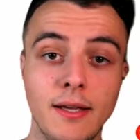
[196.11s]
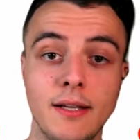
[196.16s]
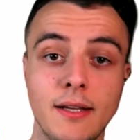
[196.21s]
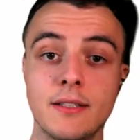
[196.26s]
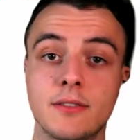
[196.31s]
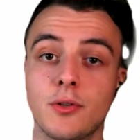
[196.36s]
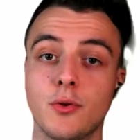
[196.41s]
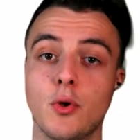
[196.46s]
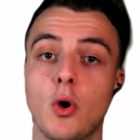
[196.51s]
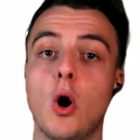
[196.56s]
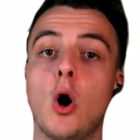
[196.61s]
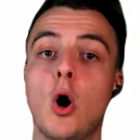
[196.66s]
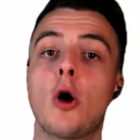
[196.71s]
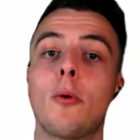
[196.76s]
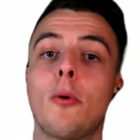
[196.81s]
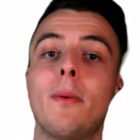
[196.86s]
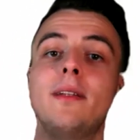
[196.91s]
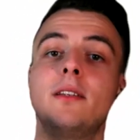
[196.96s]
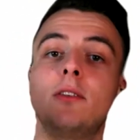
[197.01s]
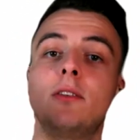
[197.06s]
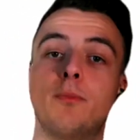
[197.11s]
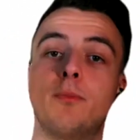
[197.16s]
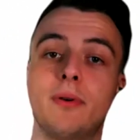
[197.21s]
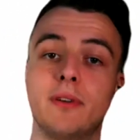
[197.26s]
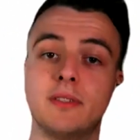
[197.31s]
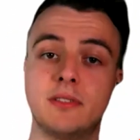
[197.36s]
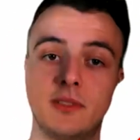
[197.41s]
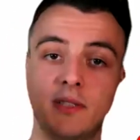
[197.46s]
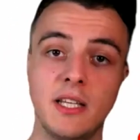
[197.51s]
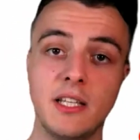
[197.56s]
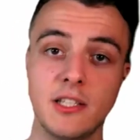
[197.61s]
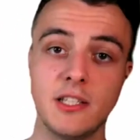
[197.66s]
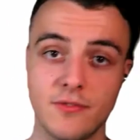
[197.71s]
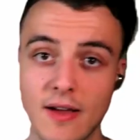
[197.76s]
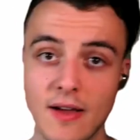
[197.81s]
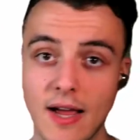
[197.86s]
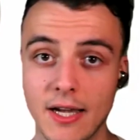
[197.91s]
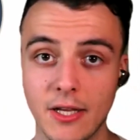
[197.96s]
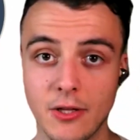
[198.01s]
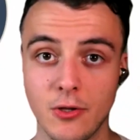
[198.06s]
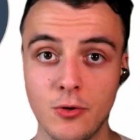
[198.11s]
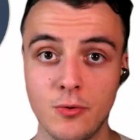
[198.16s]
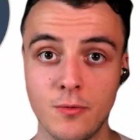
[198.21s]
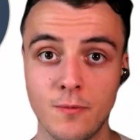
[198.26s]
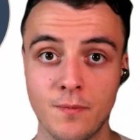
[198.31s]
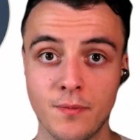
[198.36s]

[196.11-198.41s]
So you augment the perceived value,